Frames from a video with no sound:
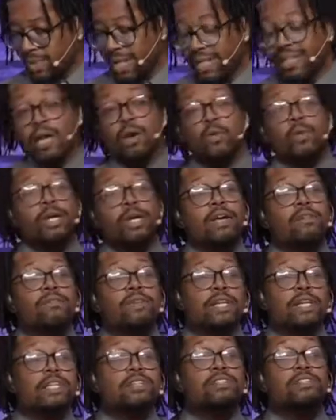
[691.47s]
and they were
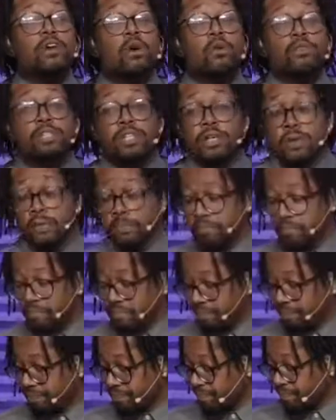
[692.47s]
even insulted
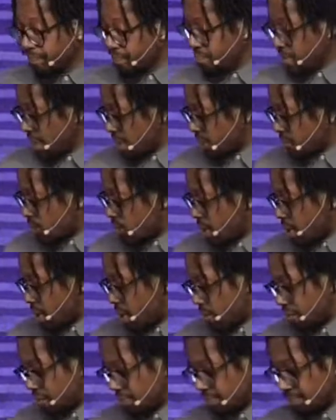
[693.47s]
as
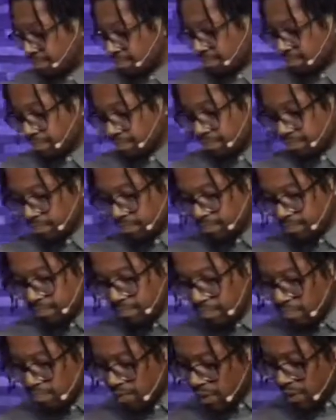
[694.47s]
well.
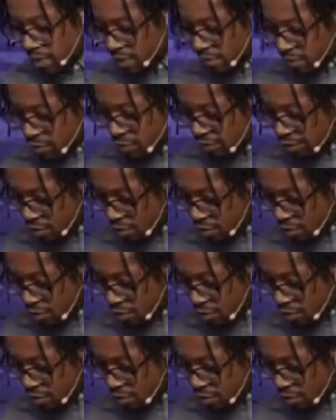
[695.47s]
Look at verse